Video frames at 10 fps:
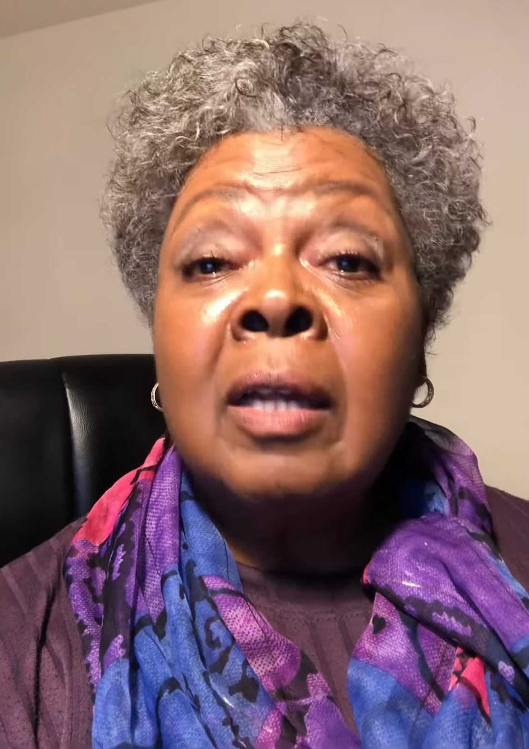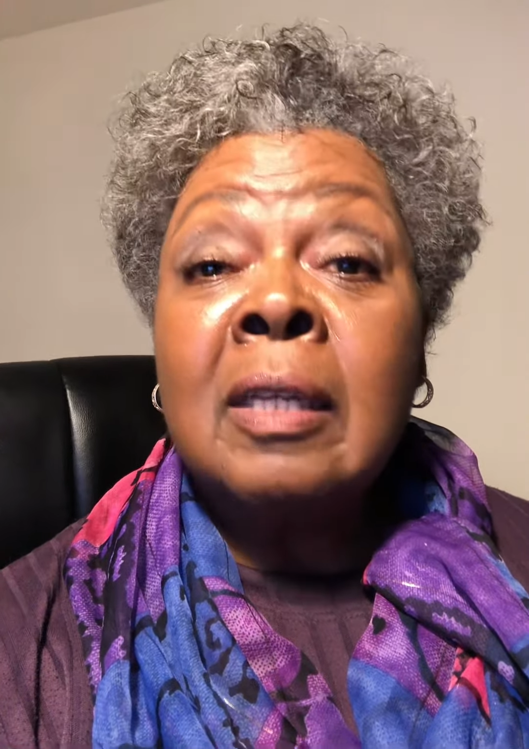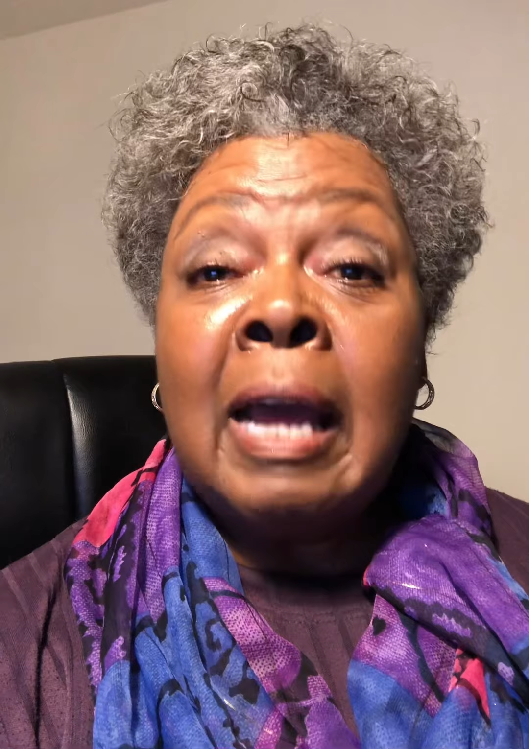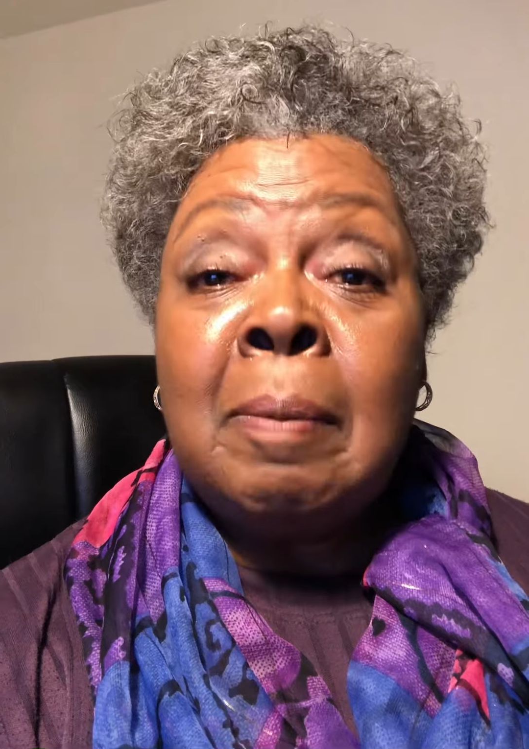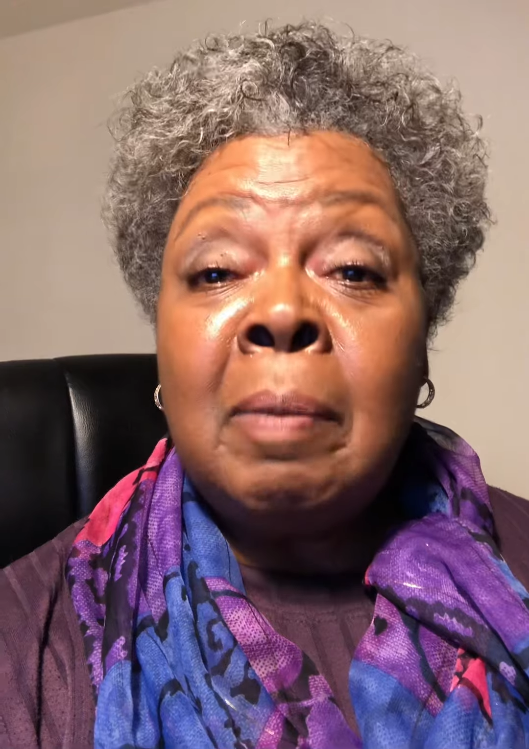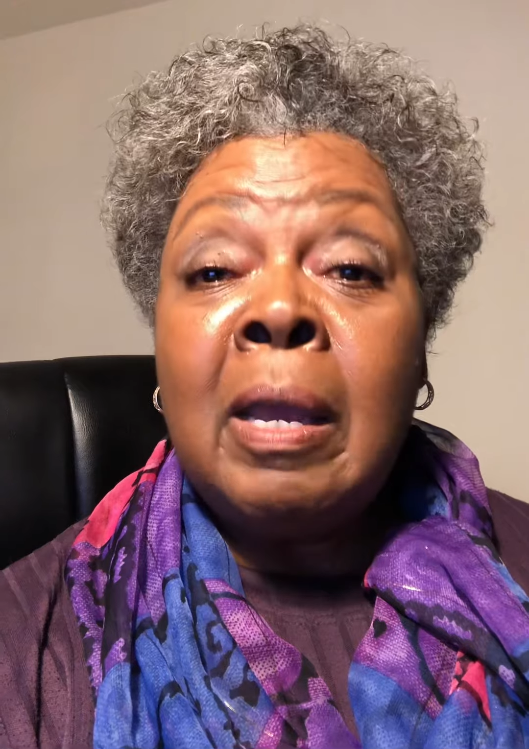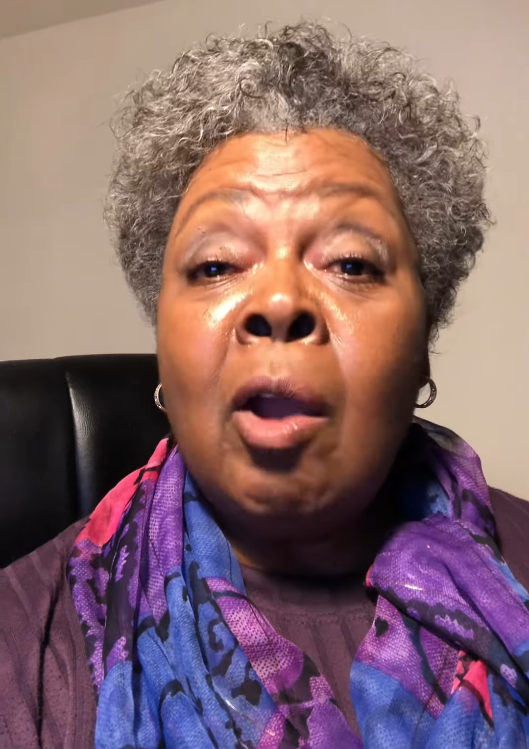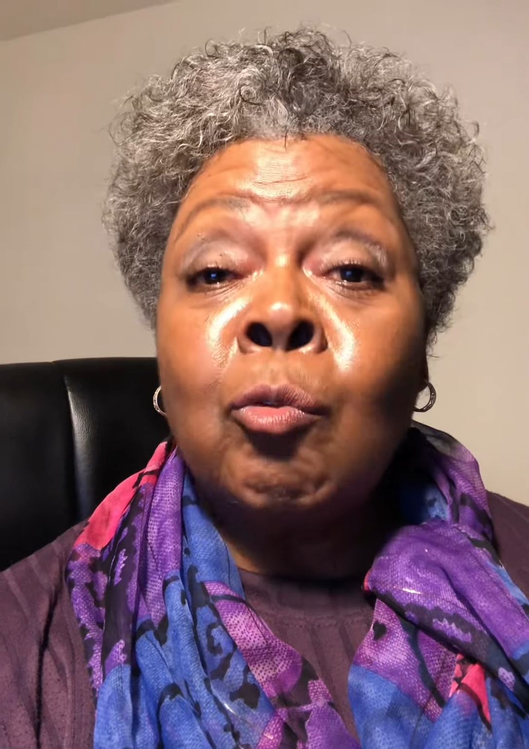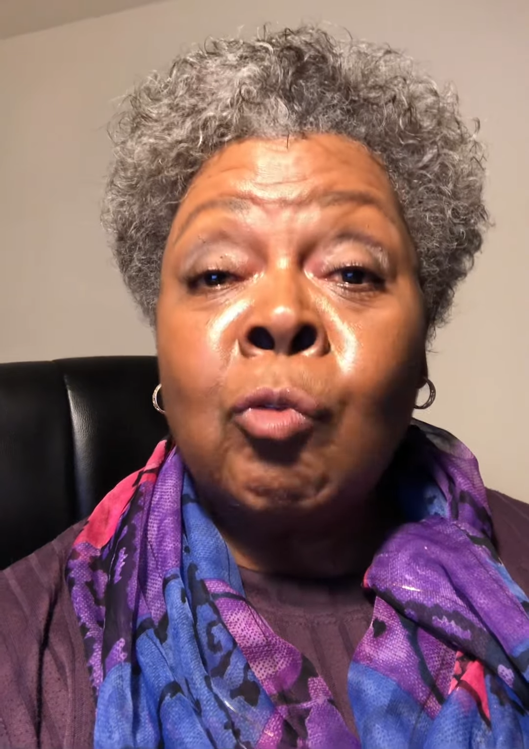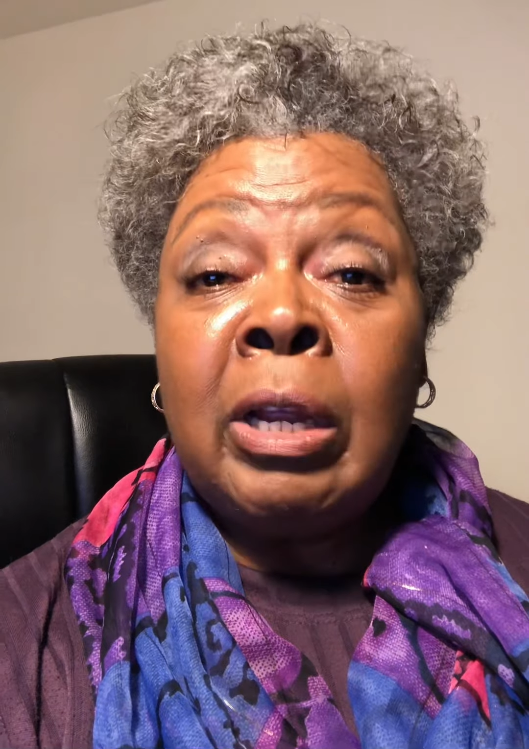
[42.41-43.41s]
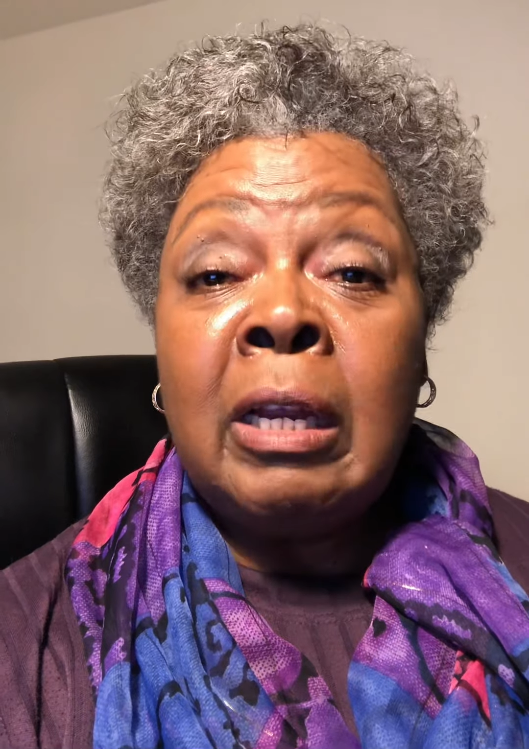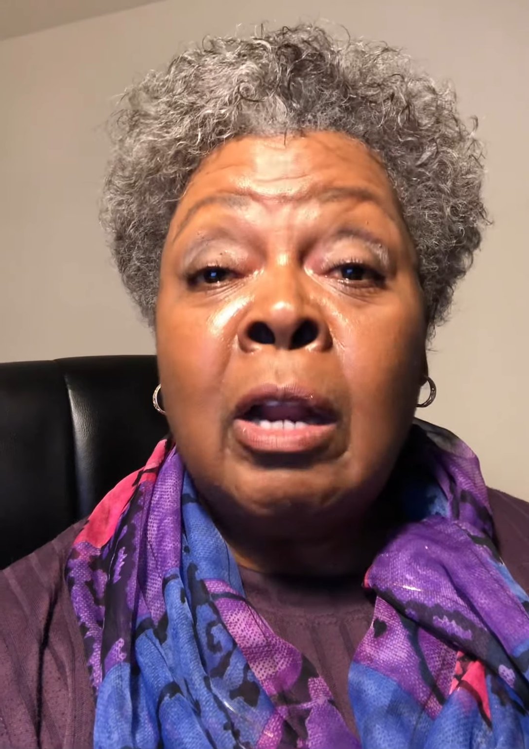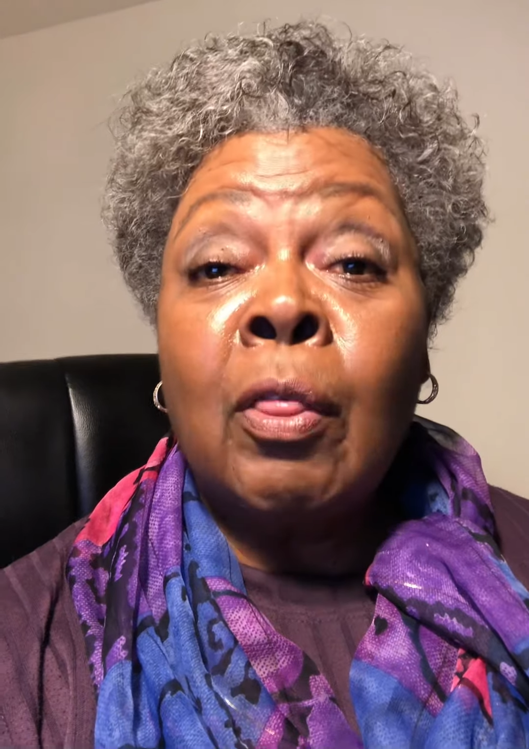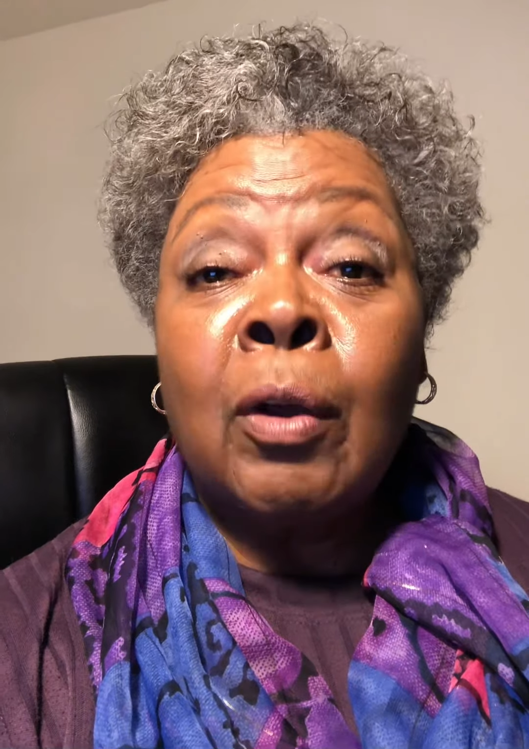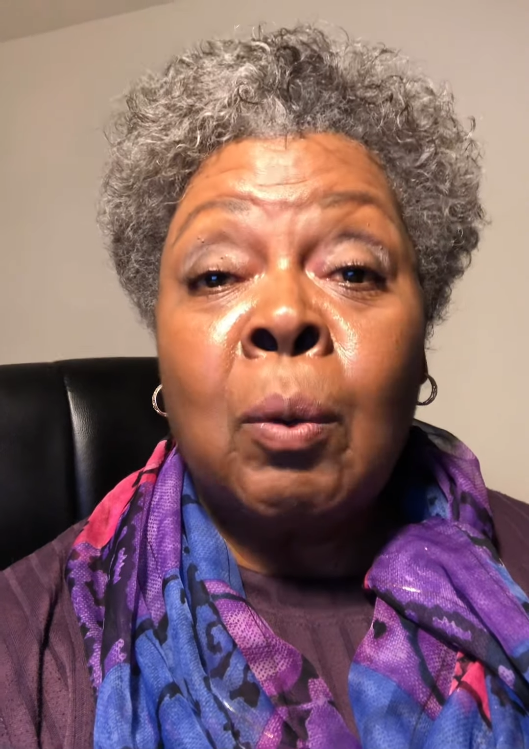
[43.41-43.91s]
Let me
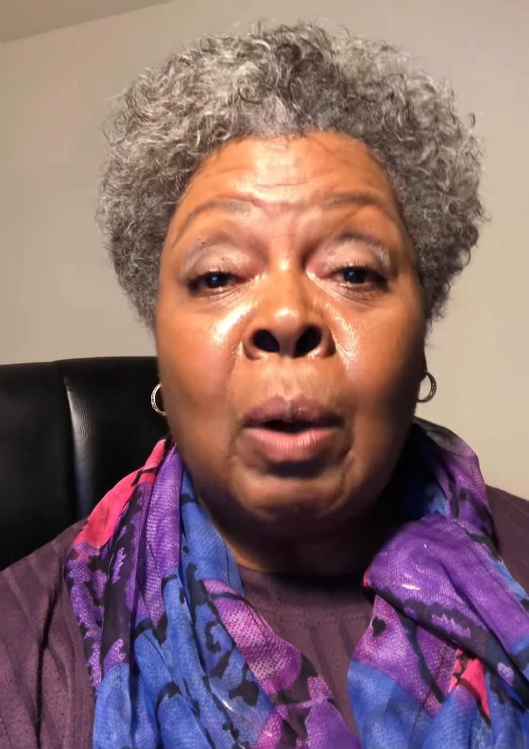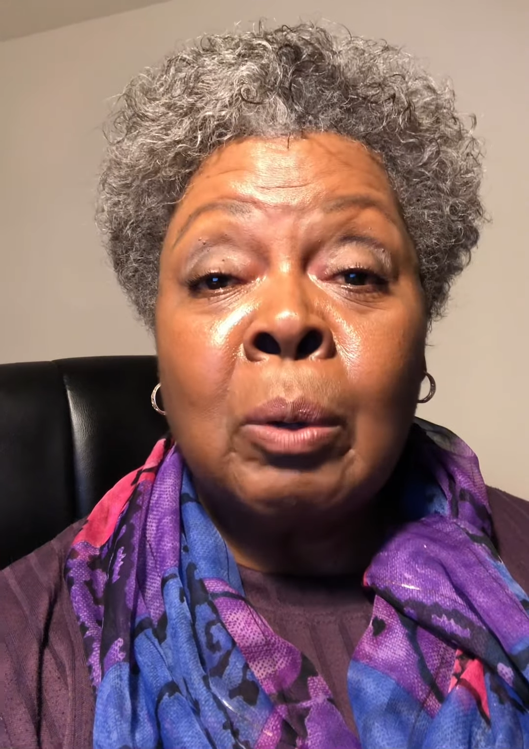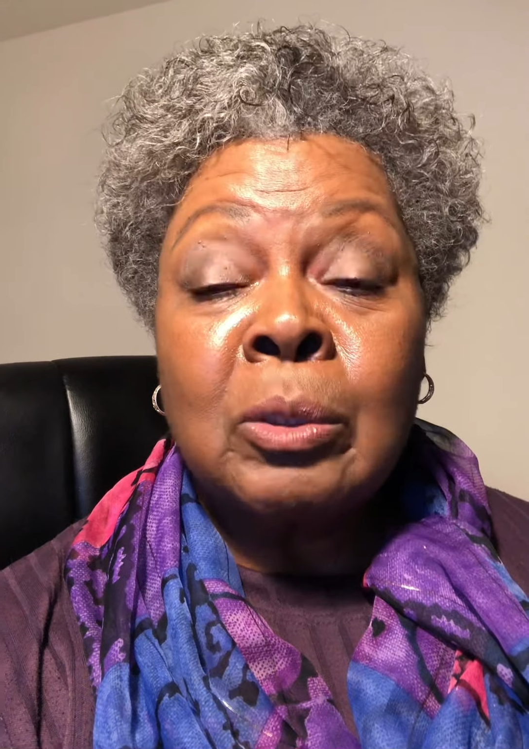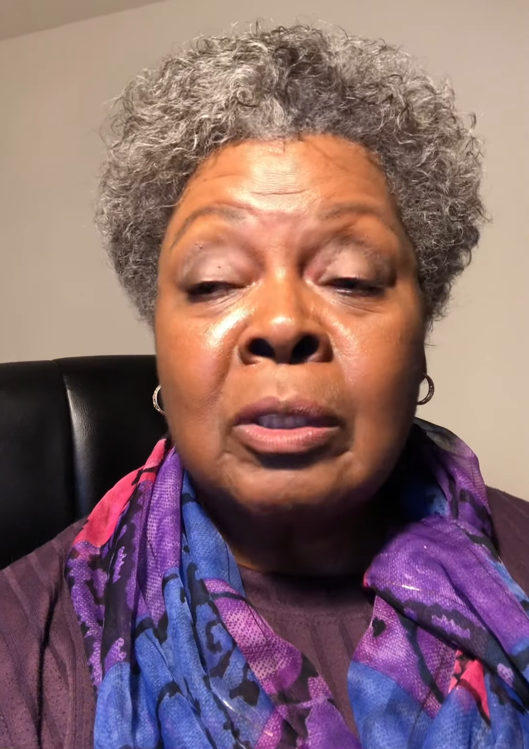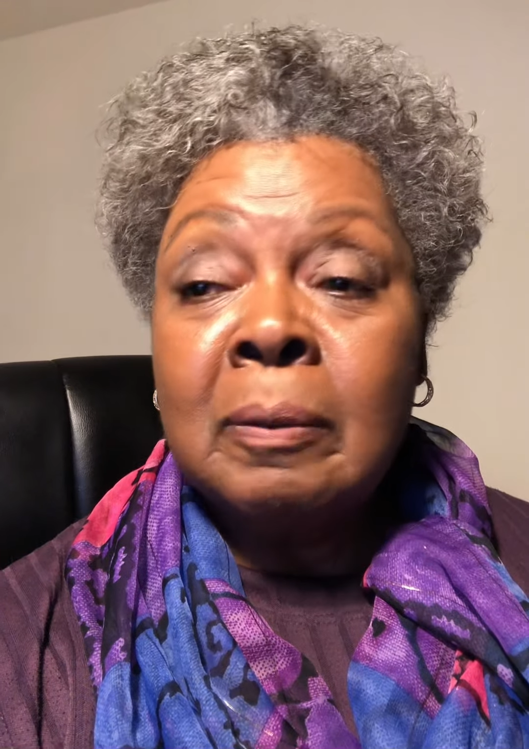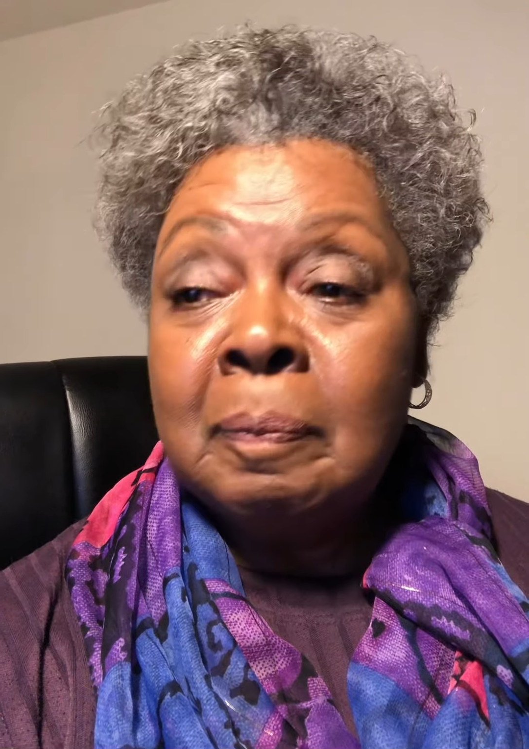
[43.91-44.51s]
read the quote.